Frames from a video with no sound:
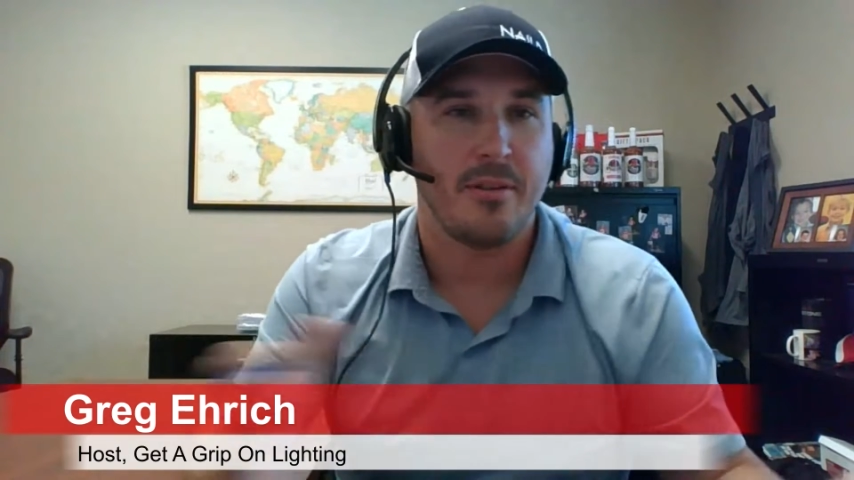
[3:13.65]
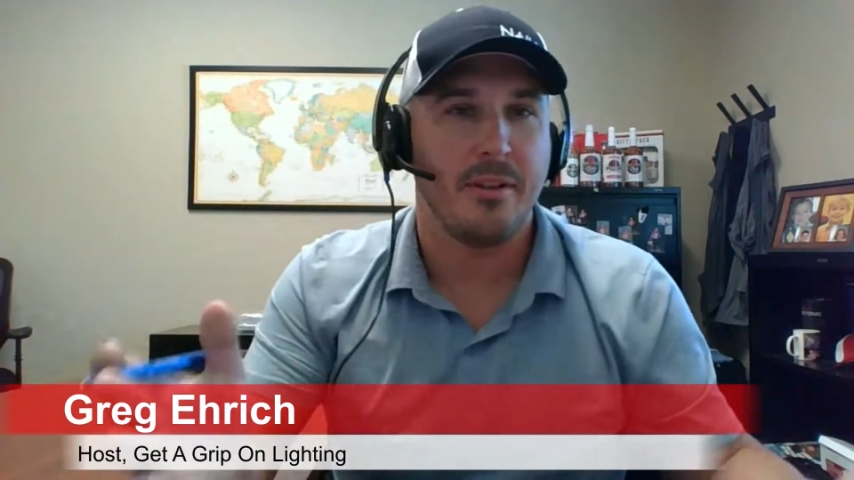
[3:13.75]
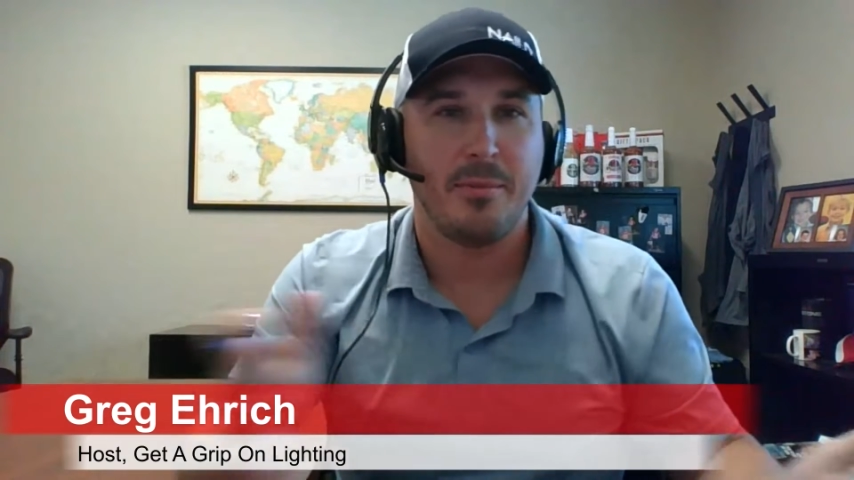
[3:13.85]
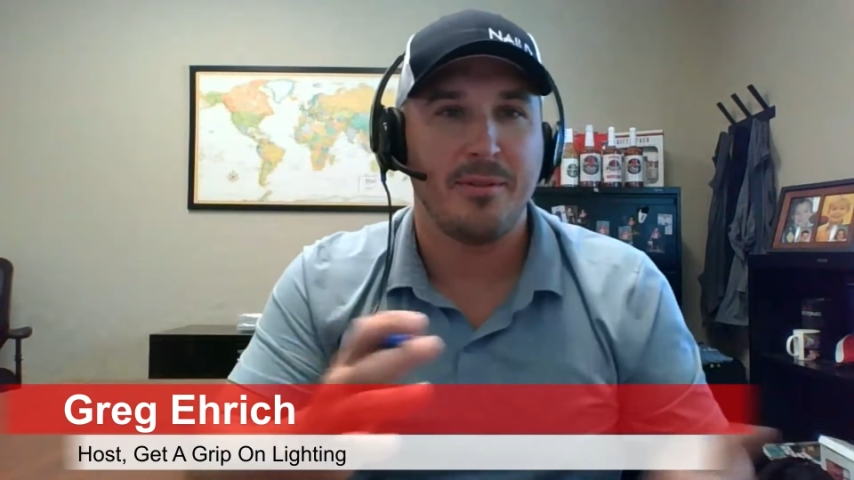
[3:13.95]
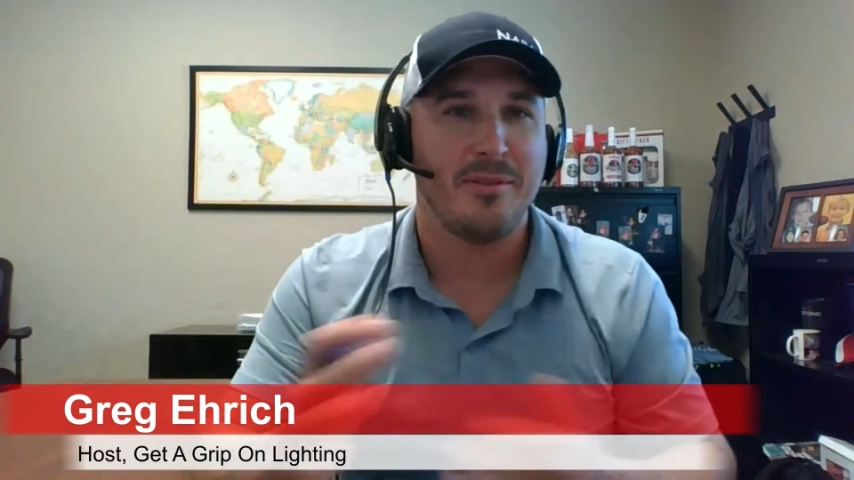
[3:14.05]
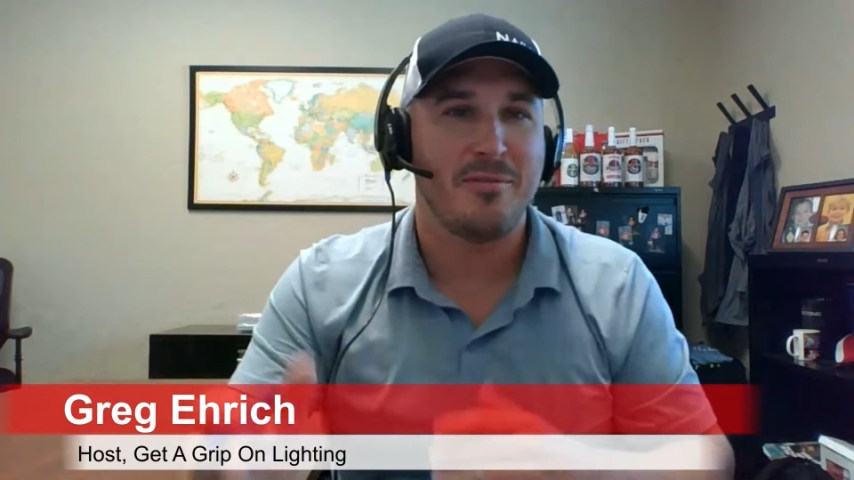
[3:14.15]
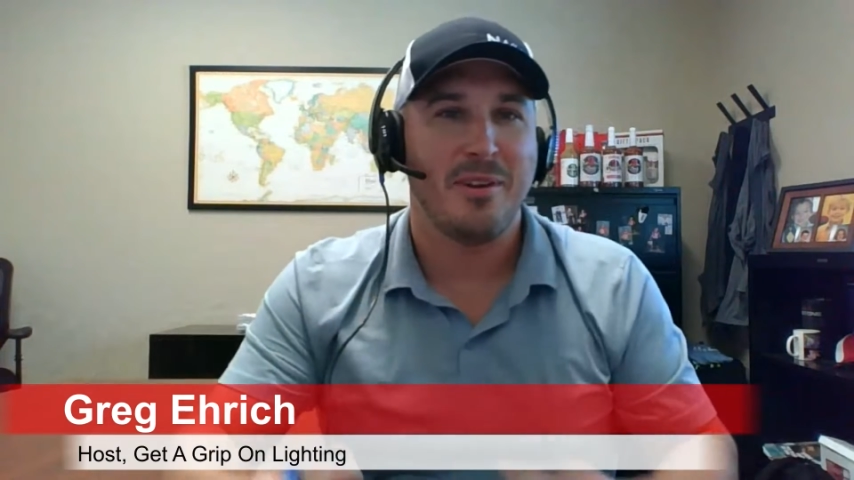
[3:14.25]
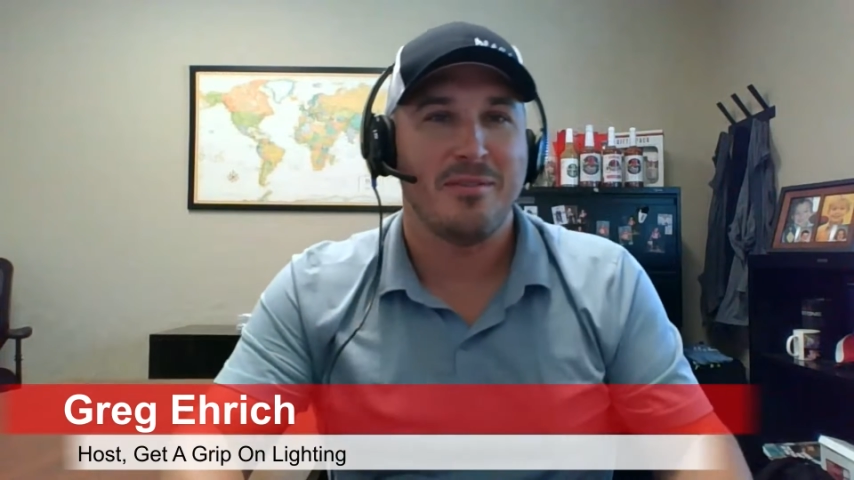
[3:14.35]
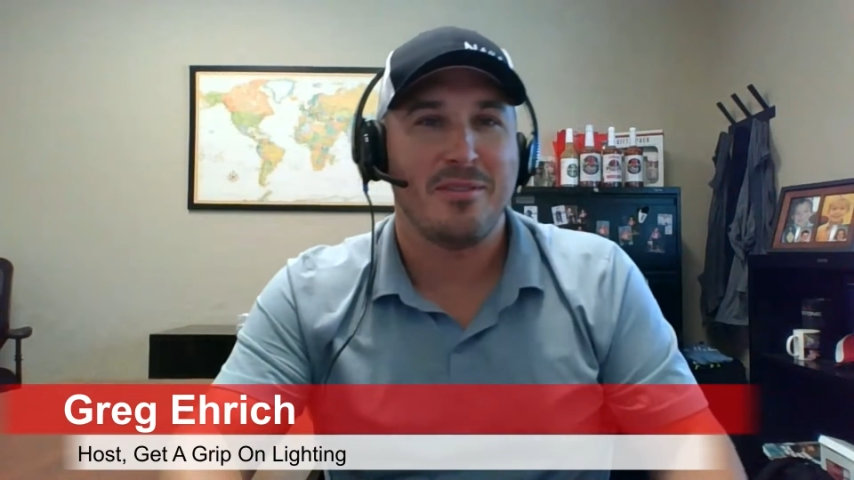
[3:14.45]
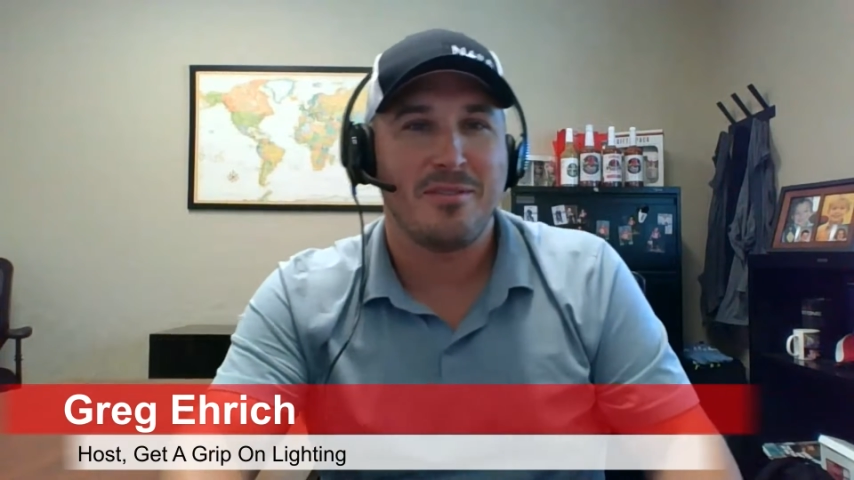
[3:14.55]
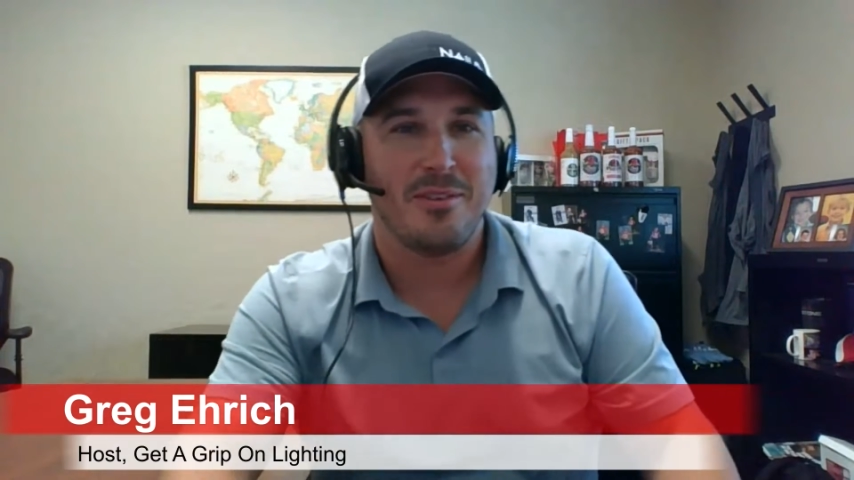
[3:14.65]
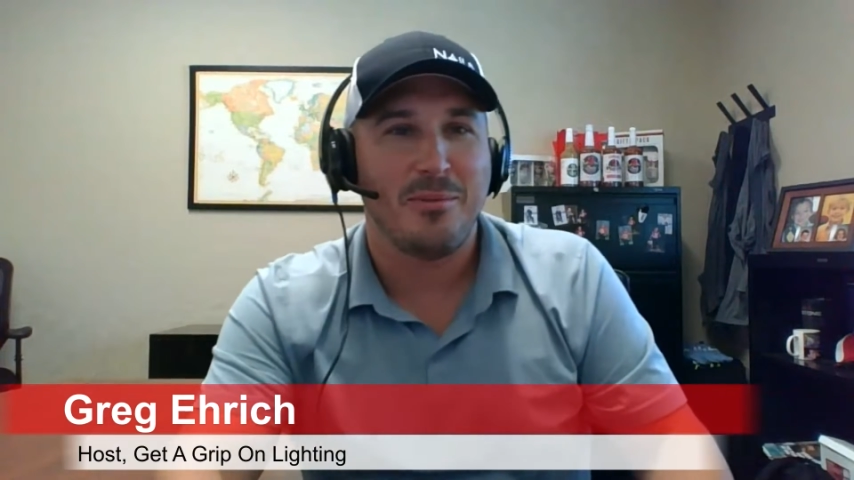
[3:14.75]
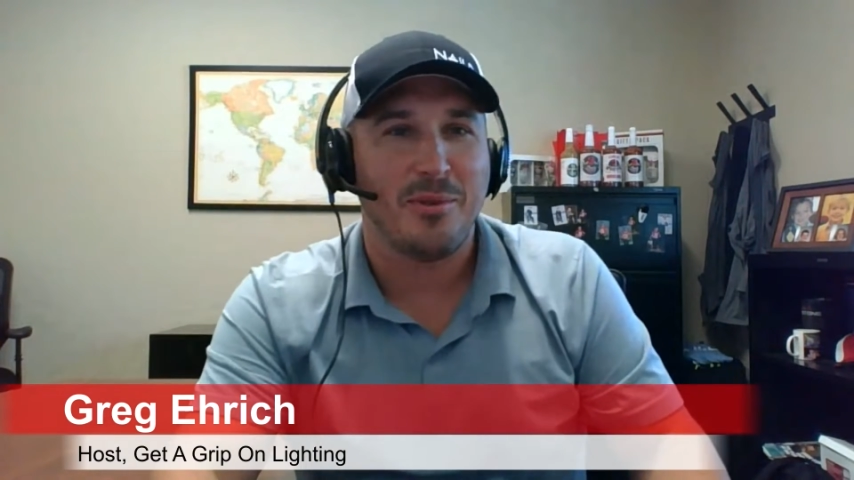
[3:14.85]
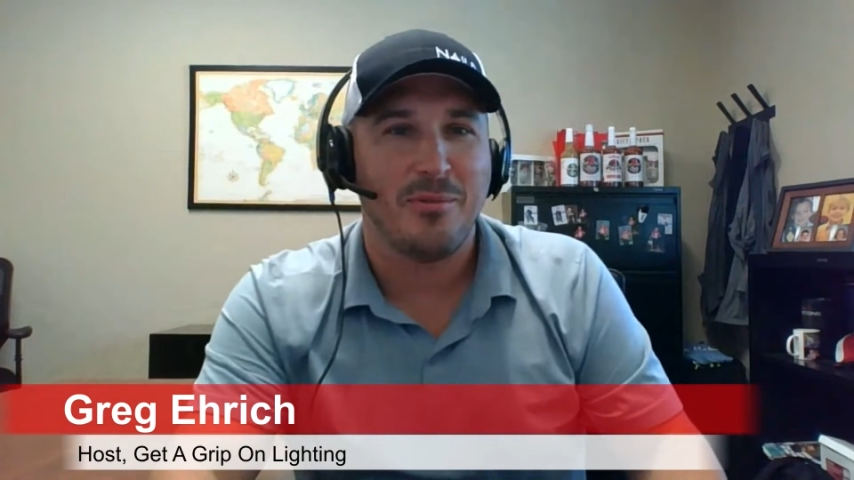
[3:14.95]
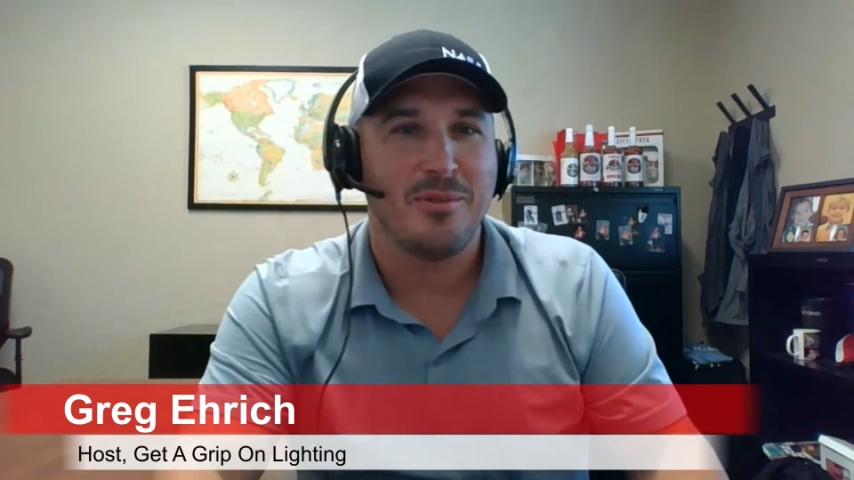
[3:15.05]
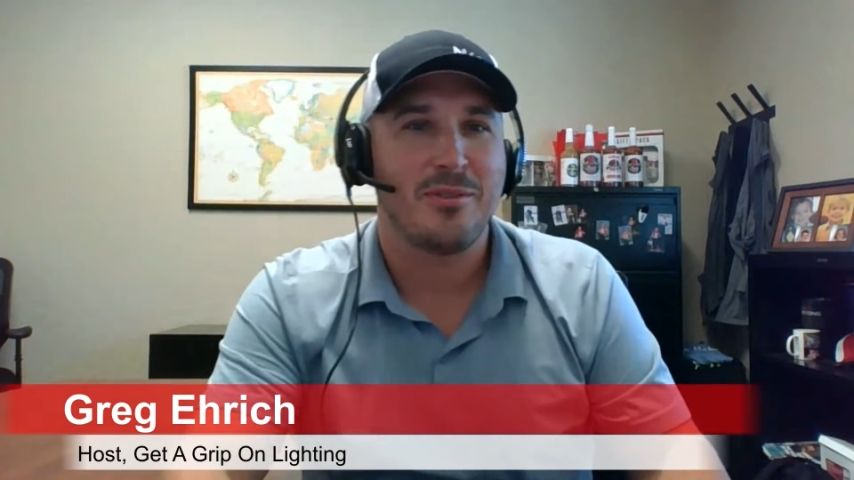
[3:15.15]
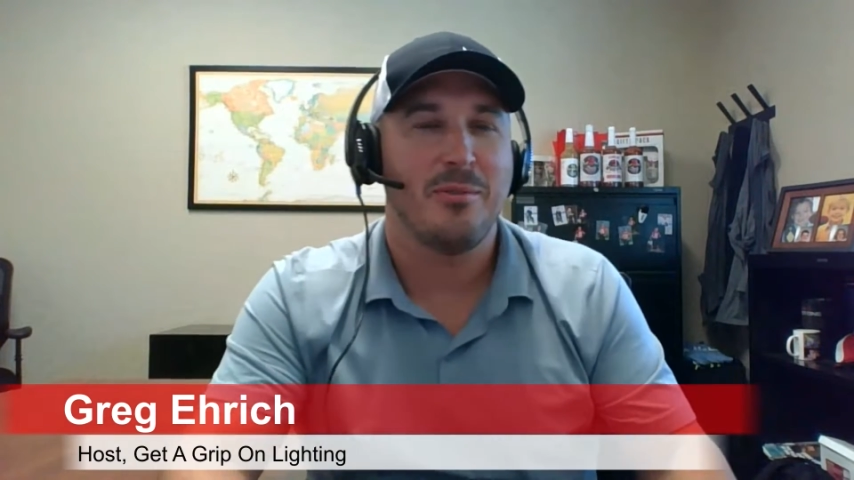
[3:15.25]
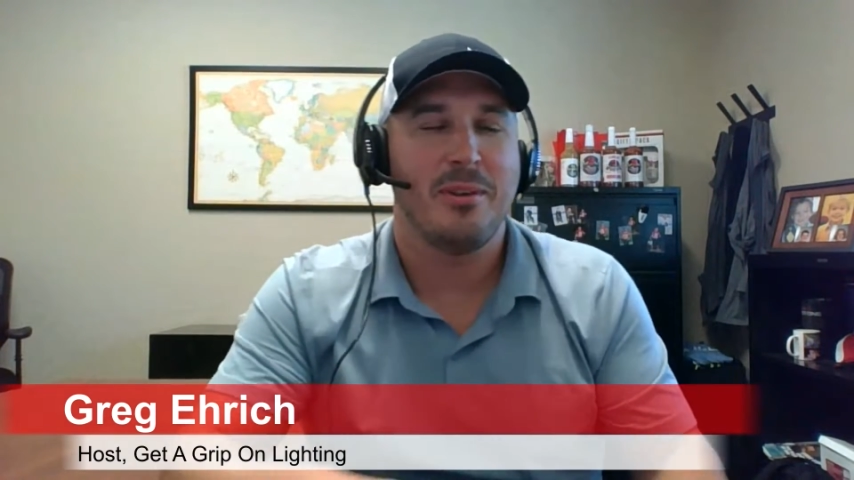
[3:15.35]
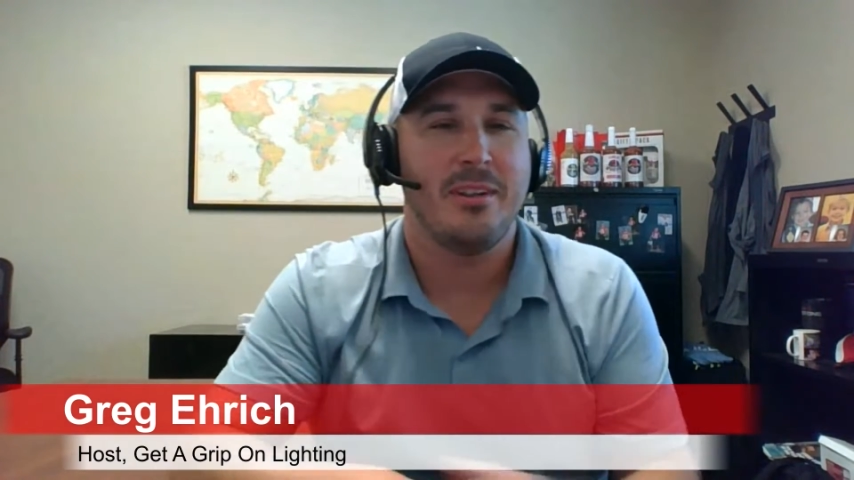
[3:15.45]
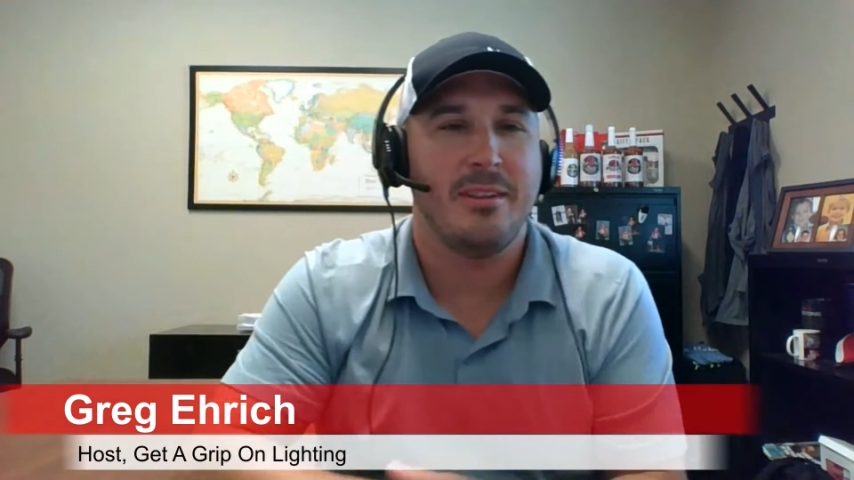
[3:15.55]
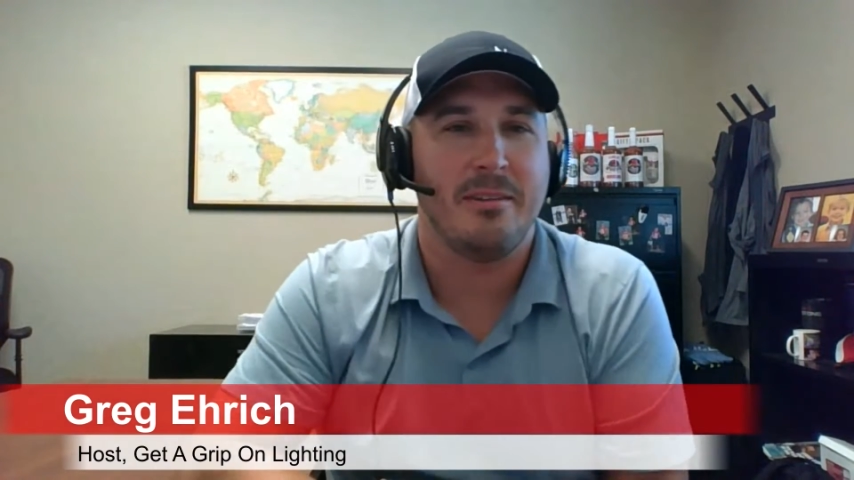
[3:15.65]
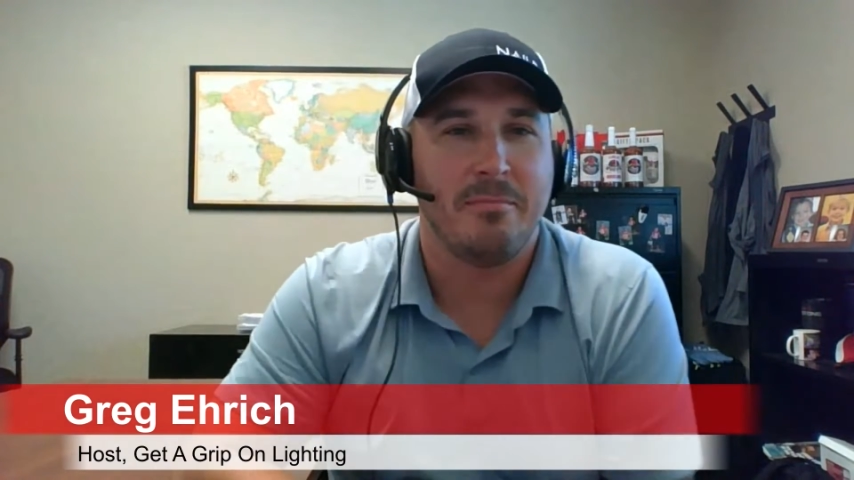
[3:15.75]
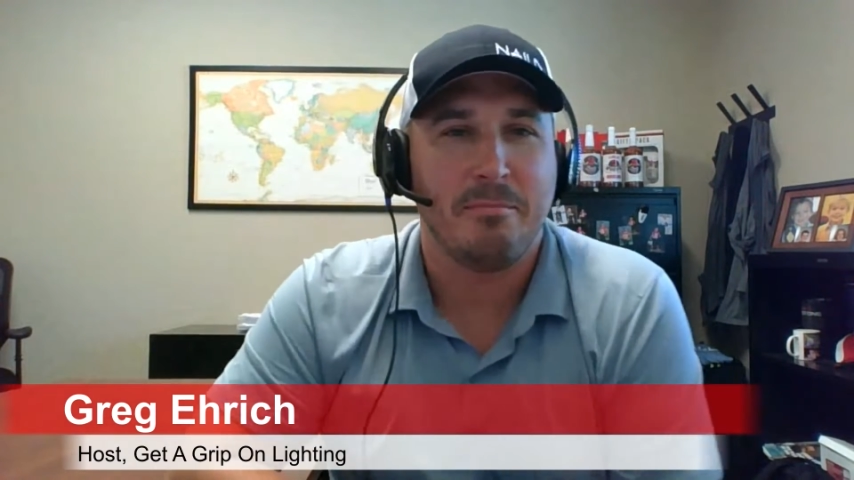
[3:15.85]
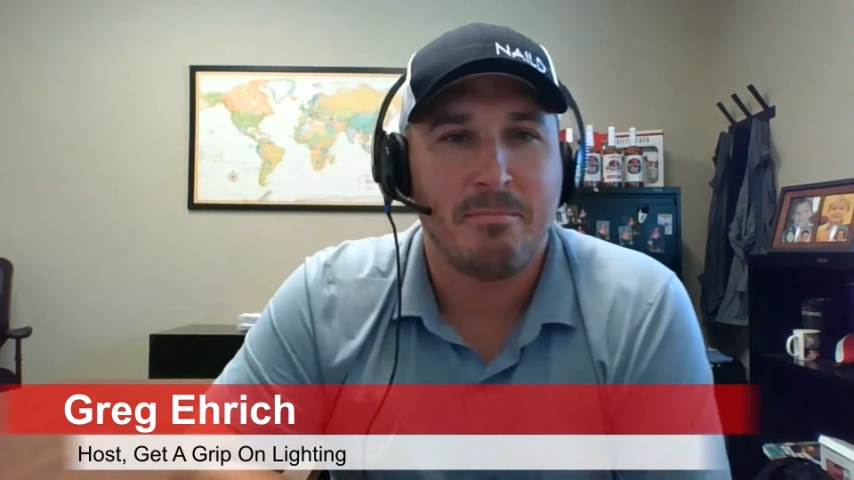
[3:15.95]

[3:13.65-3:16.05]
Tell about the transition or what's going on there.